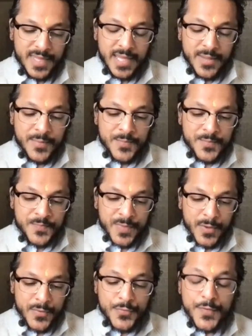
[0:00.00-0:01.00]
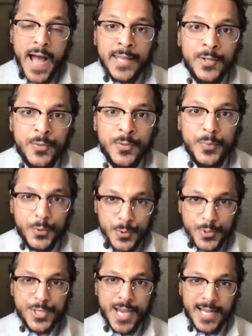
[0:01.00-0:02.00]
the final
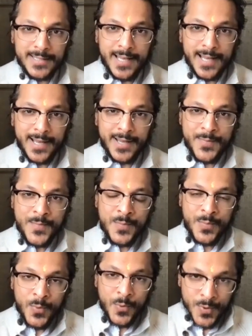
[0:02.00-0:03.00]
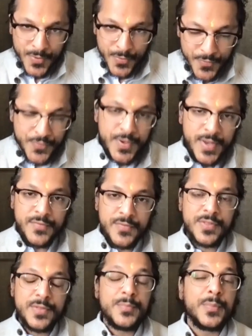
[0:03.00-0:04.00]
purushartha, or the
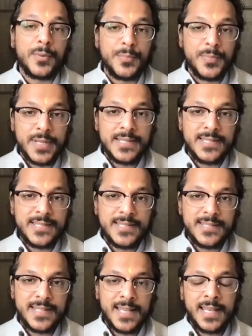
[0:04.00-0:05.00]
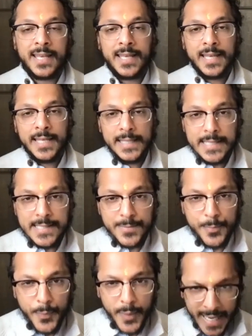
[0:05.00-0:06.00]
fifth purpose, is
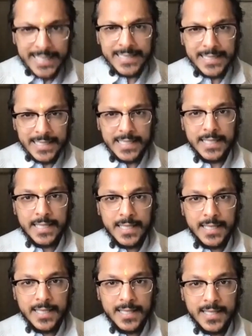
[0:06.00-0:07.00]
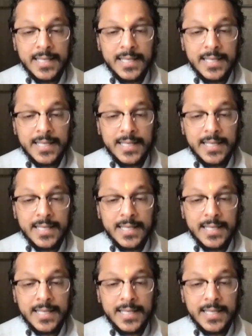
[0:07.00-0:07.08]
bhakti.